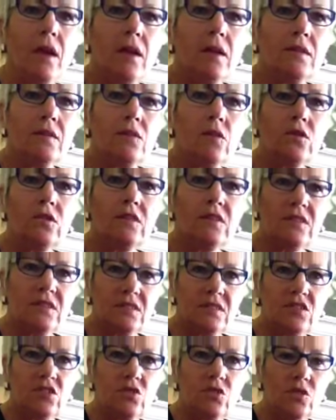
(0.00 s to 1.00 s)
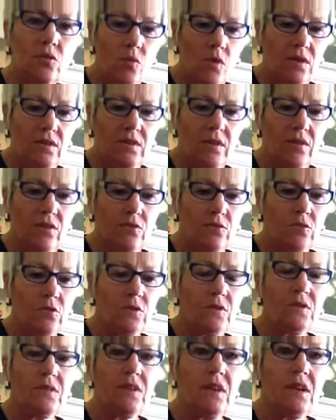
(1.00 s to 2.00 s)
So to do the ones on the
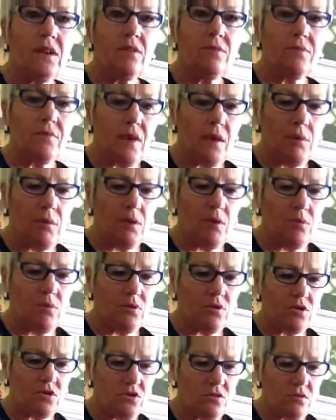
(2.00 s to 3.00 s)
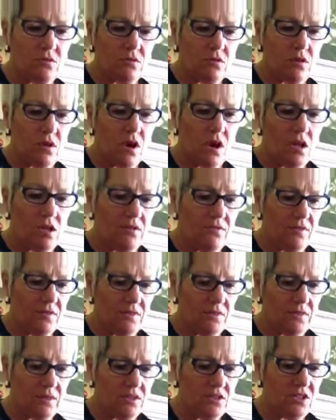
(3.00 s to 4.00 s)
first needle, I'm going to push all of the
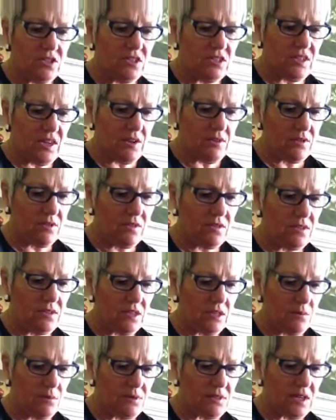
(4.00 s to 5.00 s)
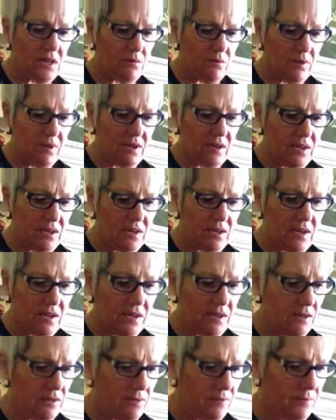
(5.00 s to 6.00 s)
stitches down to the tip to get ready to
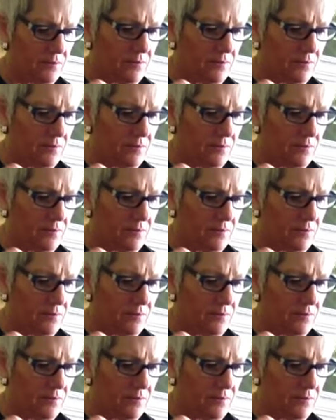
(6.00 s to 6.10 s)
knit.